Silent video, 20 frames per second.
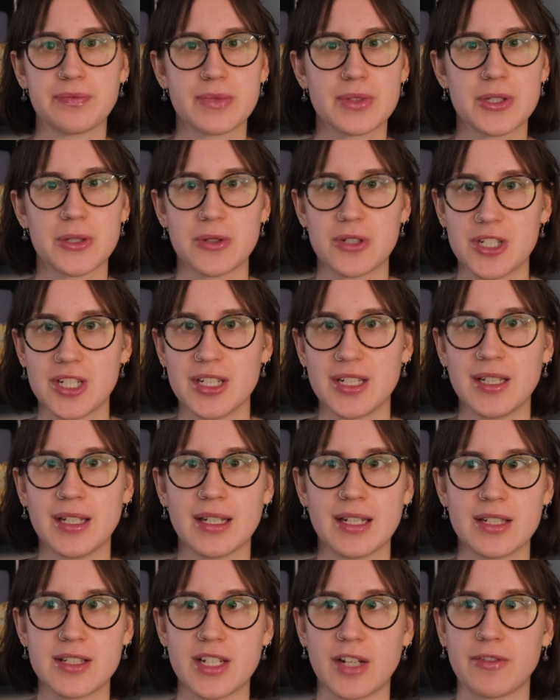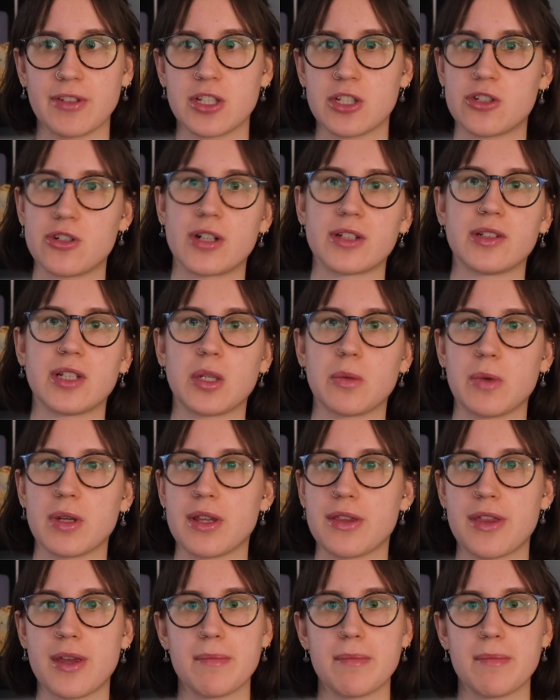so she is definitely struggling with